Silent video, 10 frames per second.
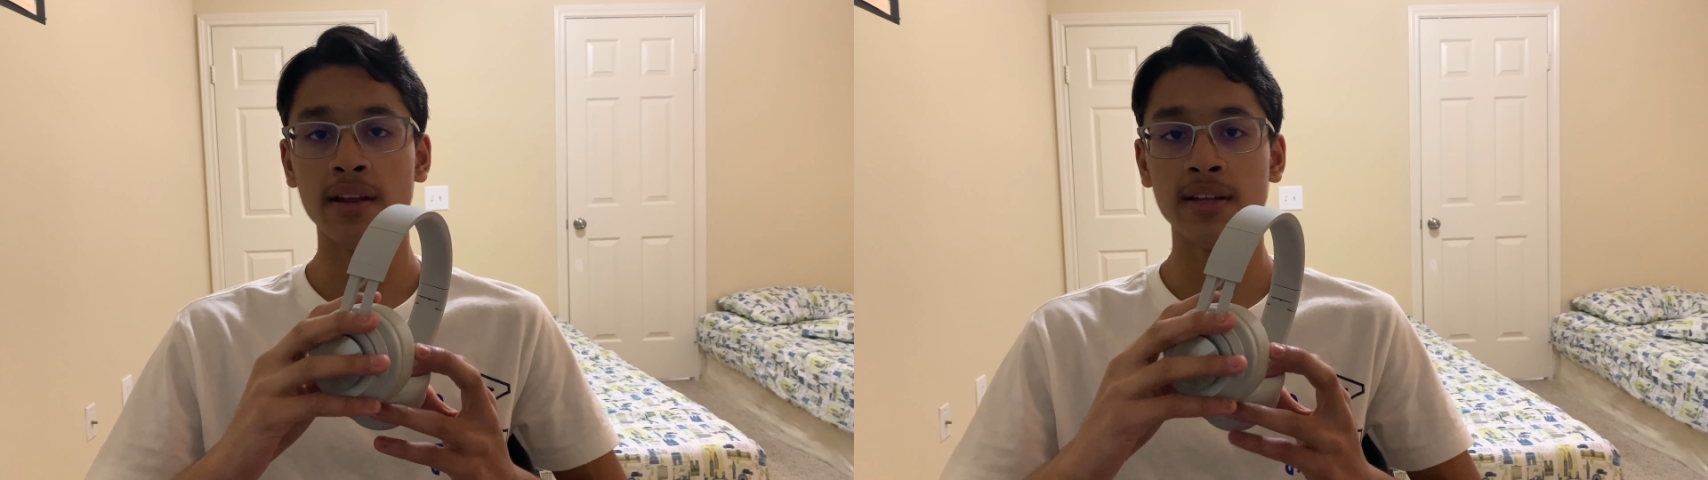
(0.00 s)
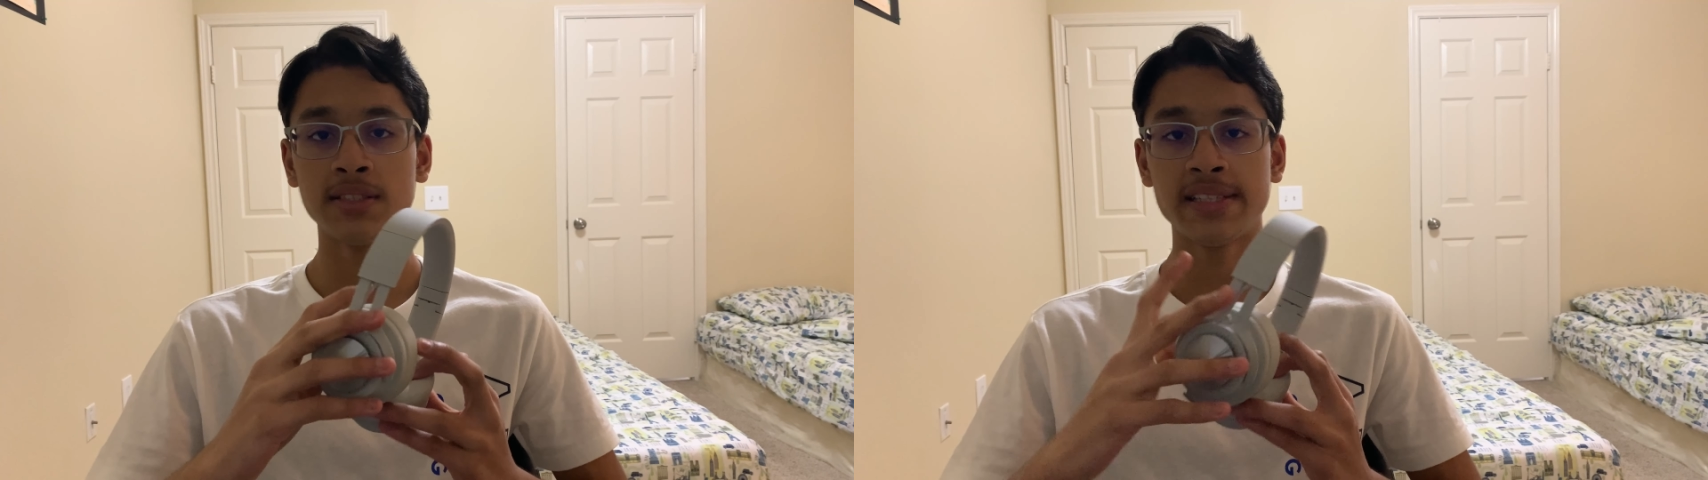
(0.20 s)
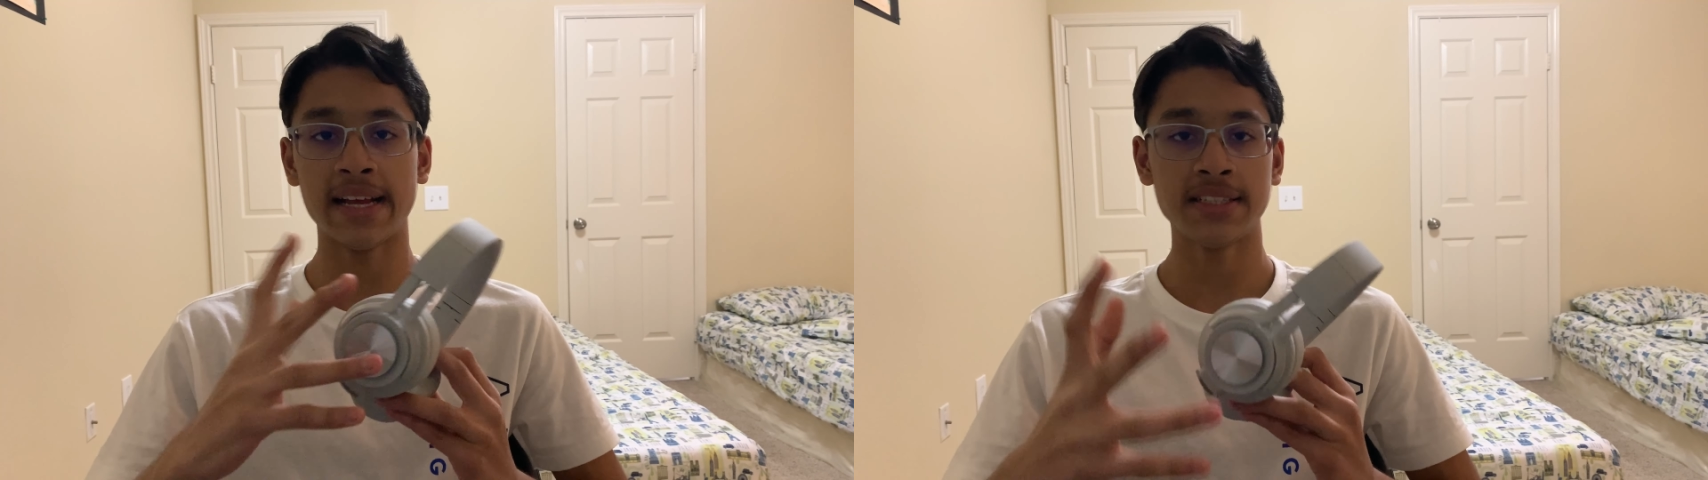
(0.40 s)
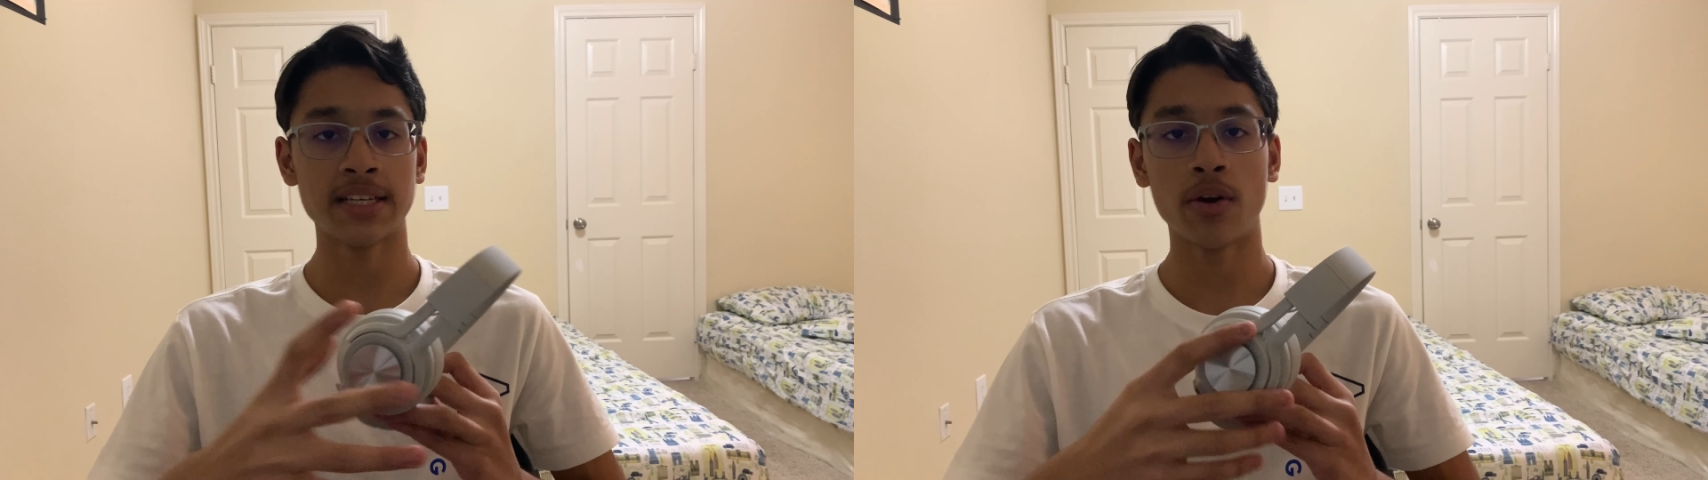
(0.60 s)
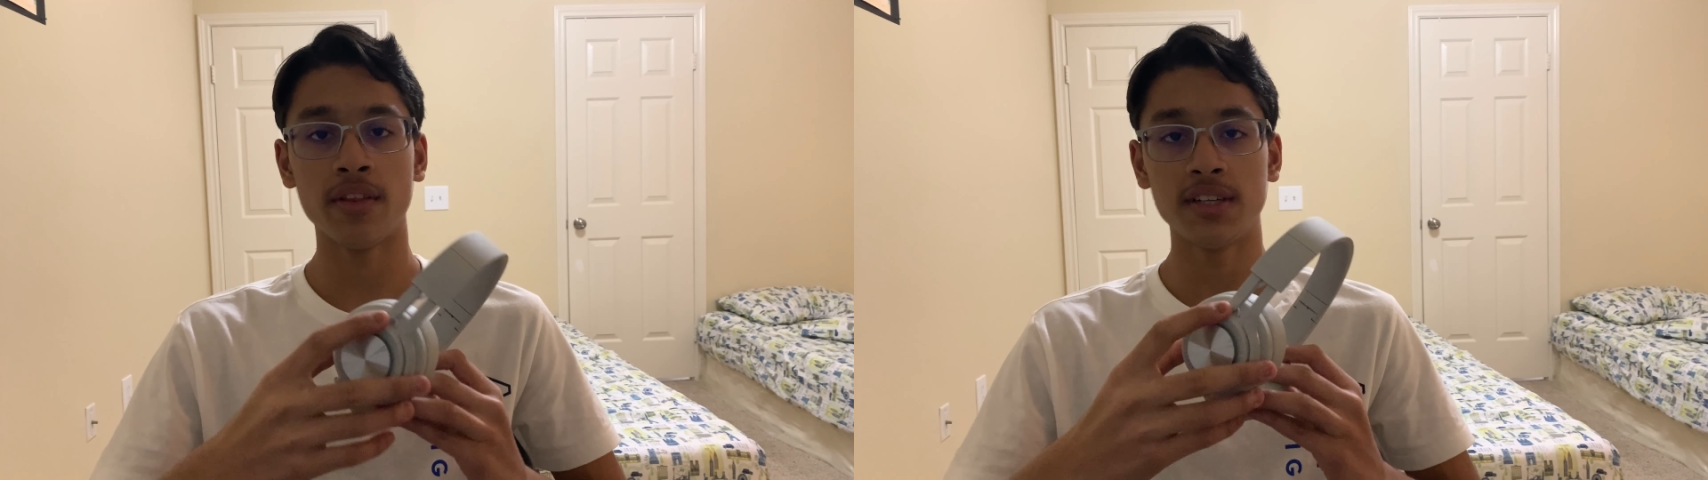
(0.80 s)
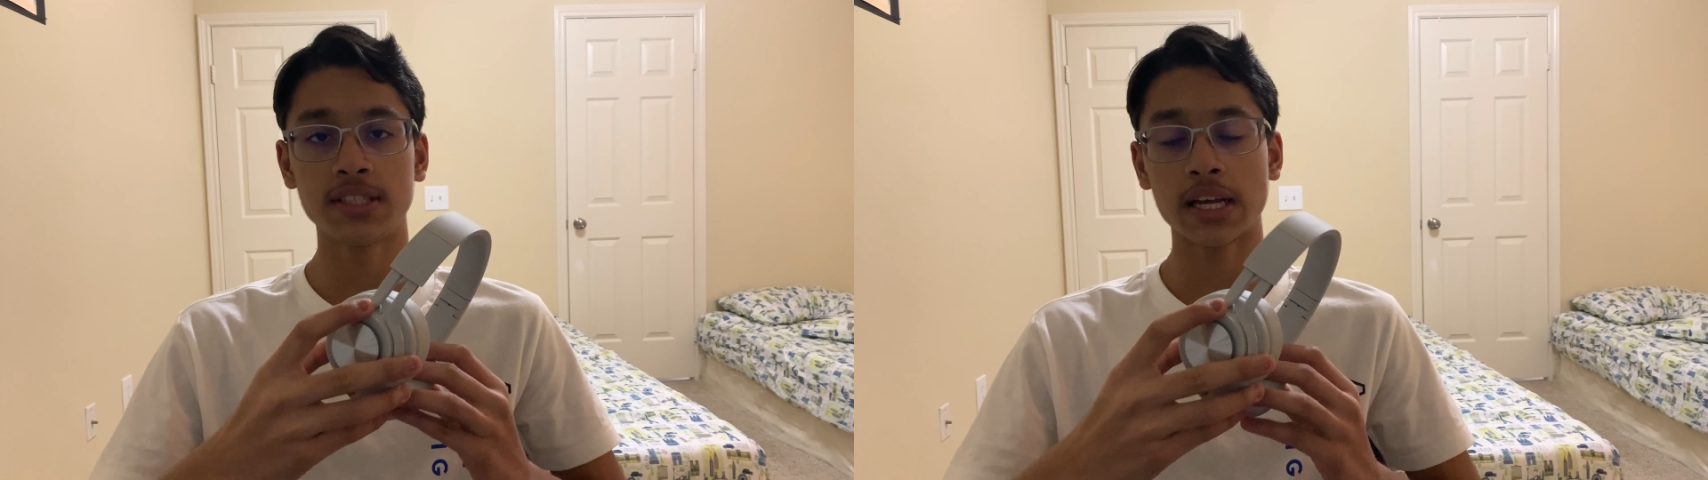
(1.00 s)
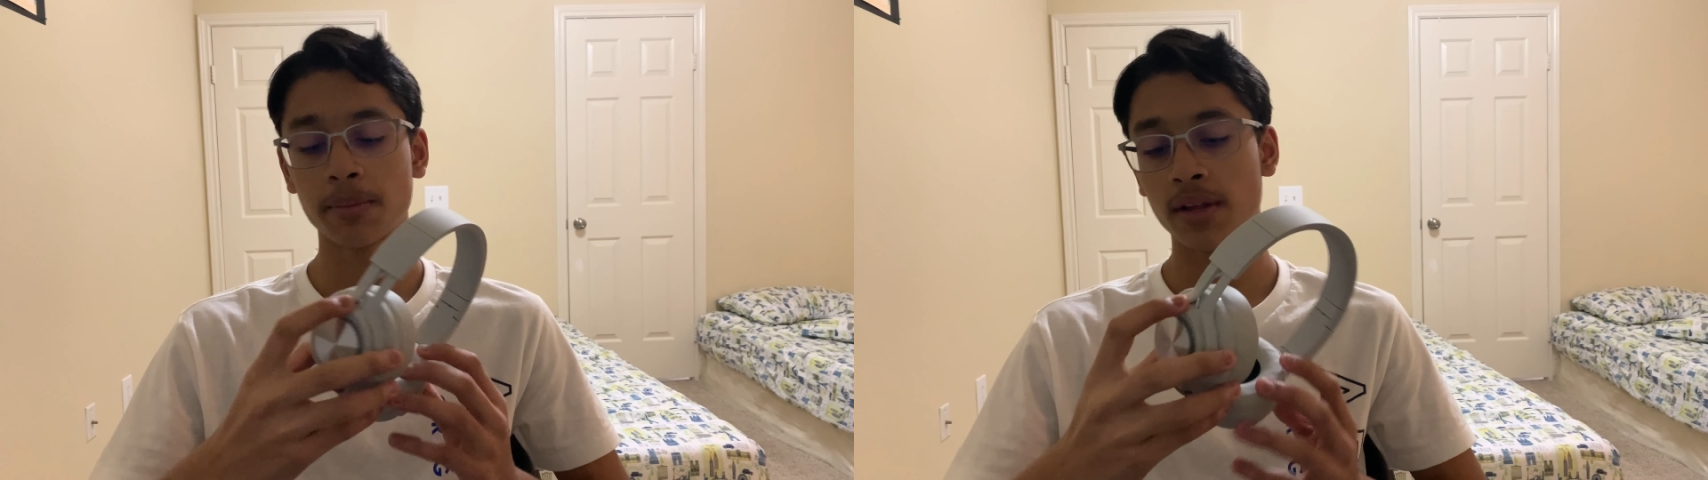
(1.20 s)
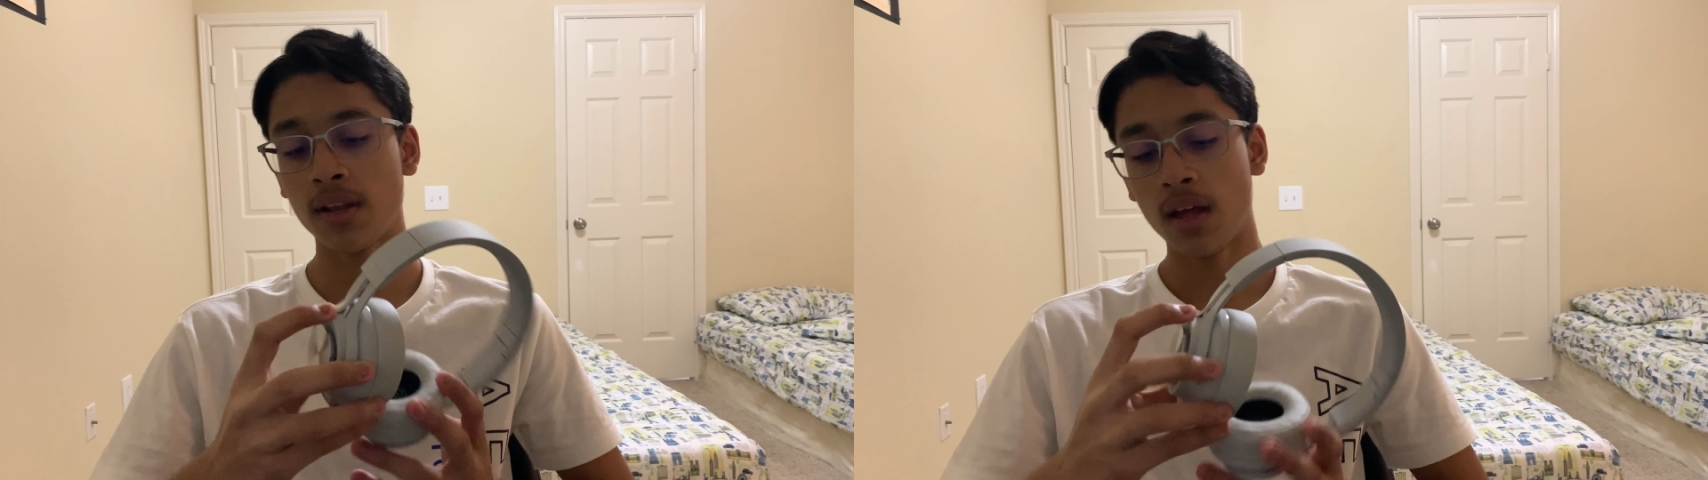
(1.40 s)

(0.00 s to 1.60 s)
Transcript: stands out in this segment.